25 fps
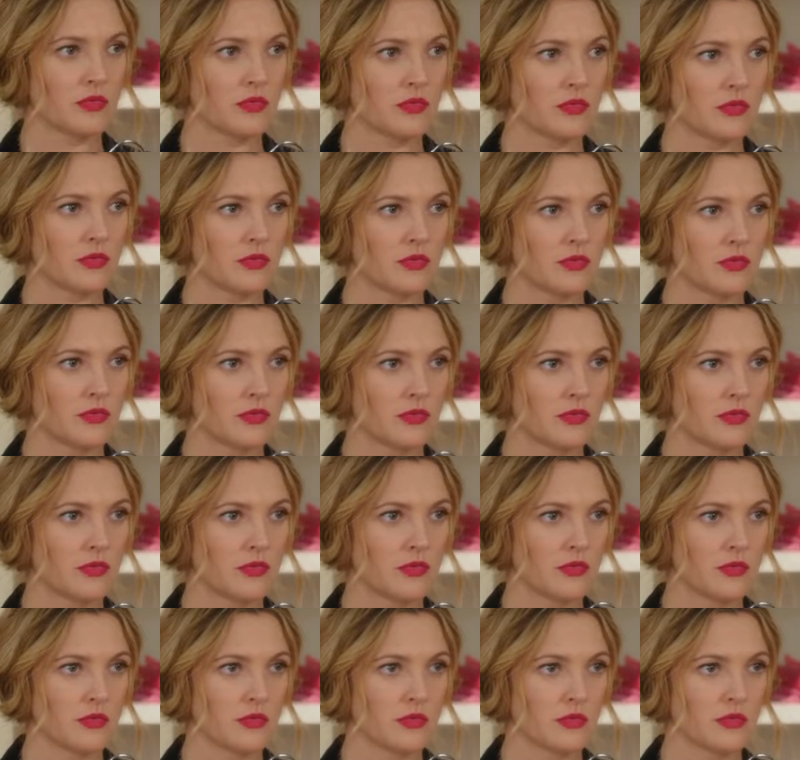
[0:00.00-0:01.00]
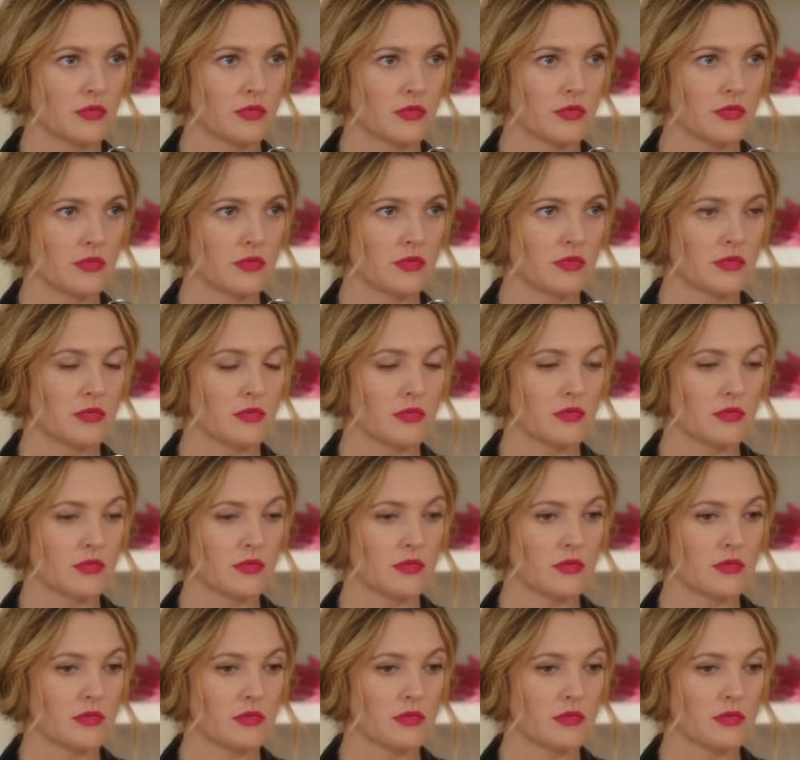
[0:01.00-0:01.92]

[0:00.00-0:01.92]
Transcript: (no one is talking)